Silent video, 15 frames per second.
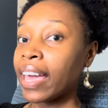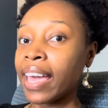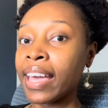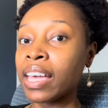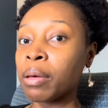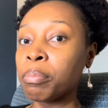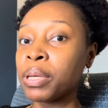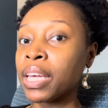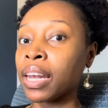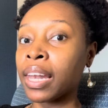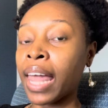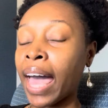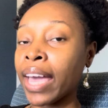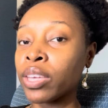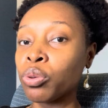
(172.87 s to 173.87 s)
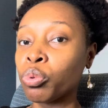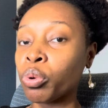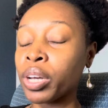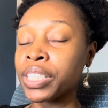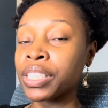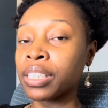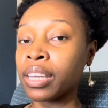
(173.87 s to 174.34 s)
it could be a lie. You
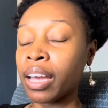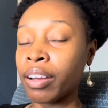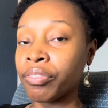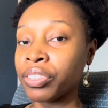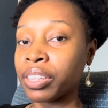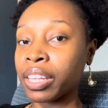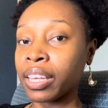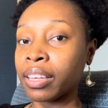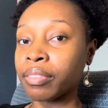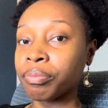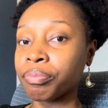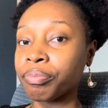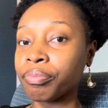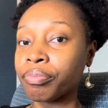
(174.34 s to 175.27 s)
question everything.